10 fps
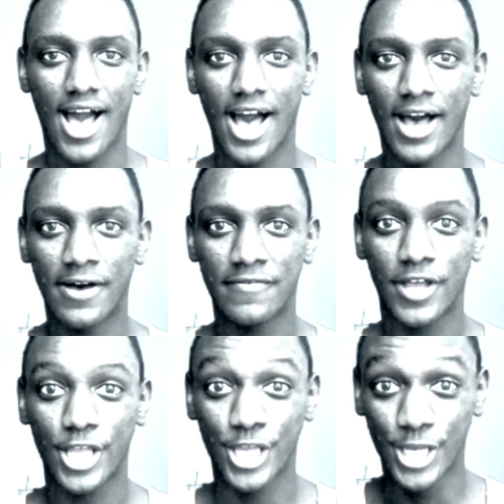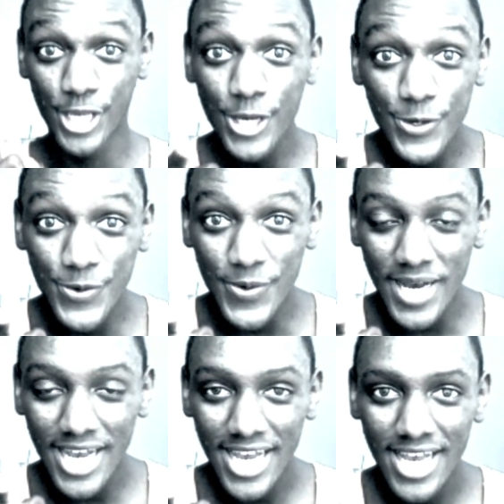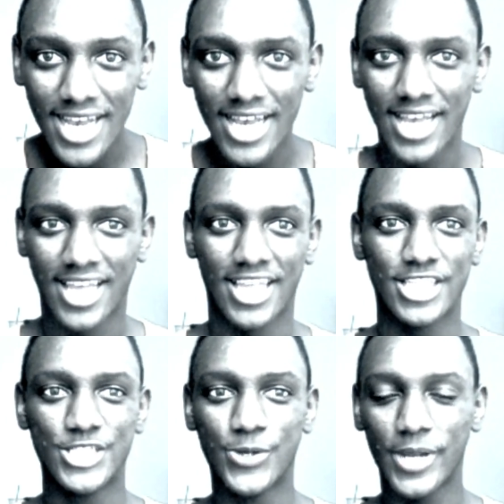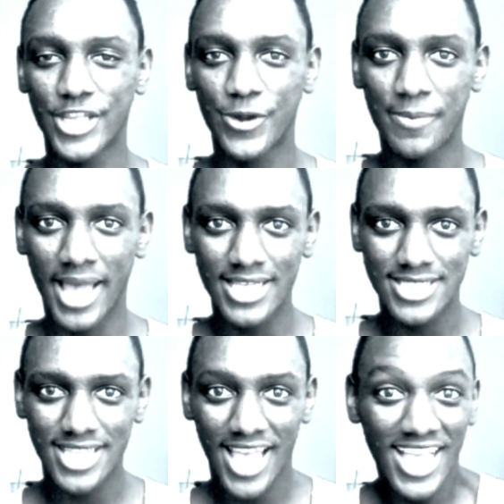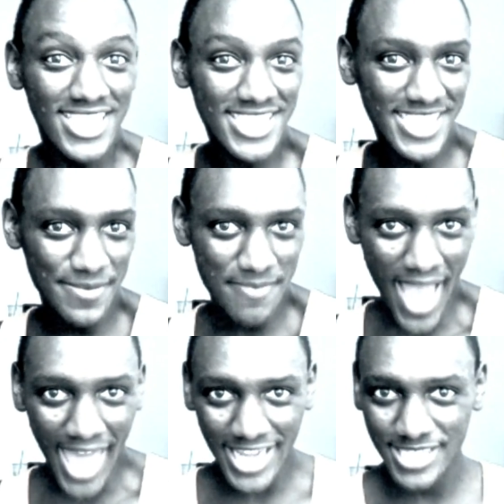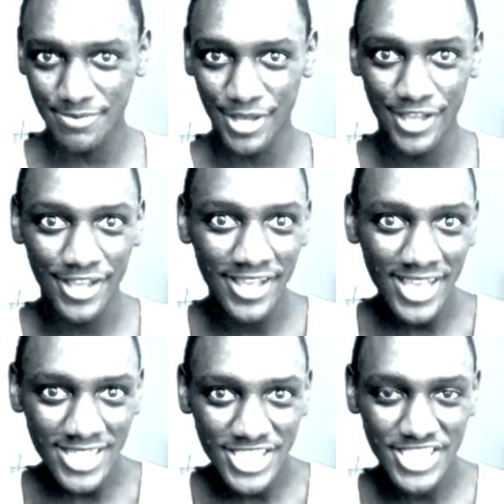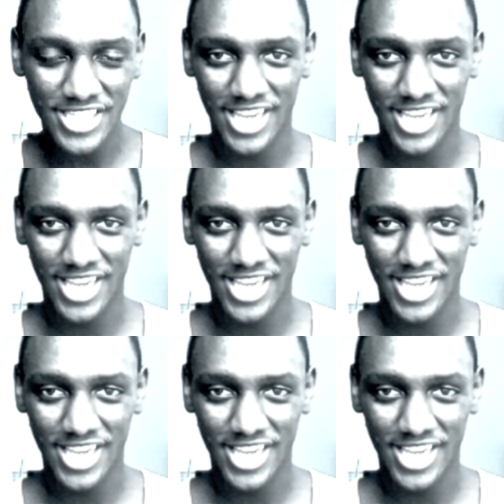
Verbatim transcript: of you doing your best CMaddox, bitch!